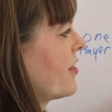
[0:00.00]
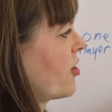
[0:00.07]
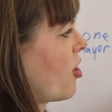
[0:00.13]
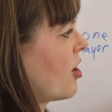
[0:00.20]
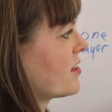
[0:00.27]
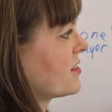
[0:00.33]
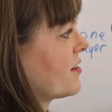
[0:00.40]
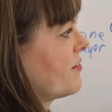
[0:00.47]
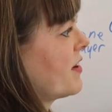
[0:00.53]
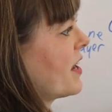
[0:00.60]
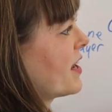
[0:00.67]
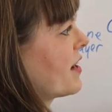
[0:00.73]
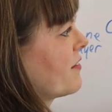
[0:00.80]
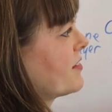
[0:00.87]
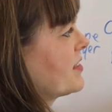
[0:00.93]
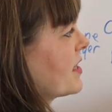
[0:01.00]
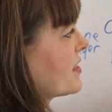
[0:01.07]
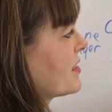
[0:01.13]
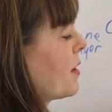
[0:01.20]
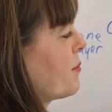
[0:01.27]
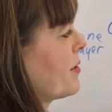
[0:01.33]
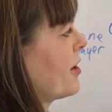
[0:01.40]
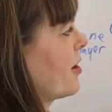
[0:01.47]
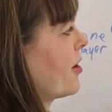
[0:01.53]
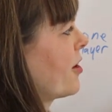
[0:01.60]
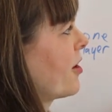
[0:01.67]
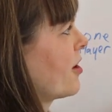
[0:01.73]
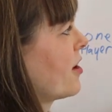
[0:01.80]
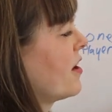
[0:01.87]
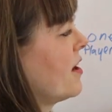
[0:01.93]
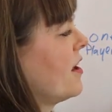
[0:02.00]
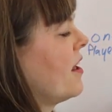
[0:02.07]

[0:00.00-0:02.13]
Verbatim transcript: the cost of negative six up here,